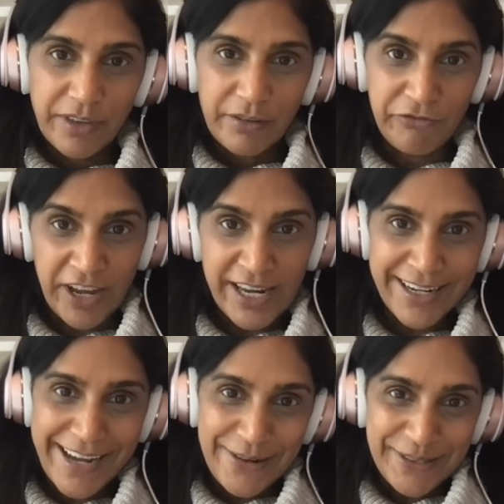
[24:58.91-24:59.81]

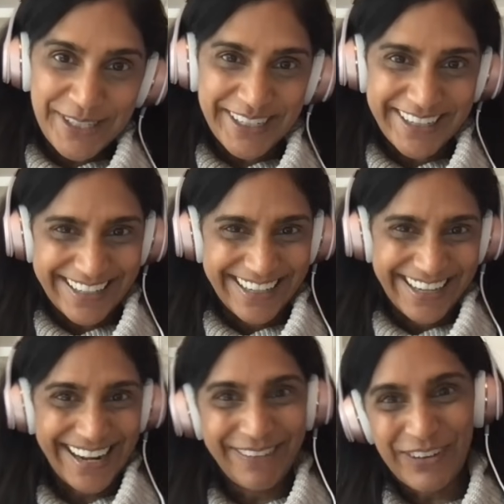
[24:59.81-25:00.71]
fading out.
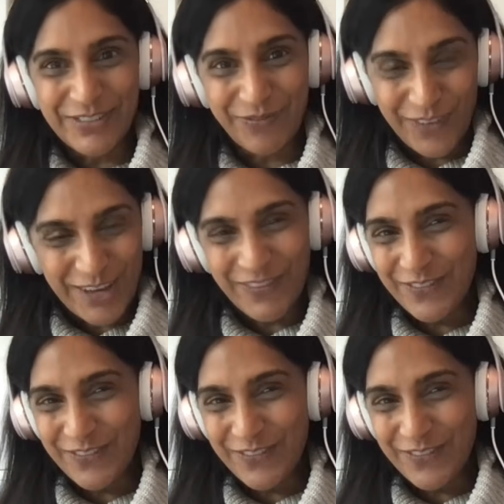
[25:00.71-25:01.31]
And if it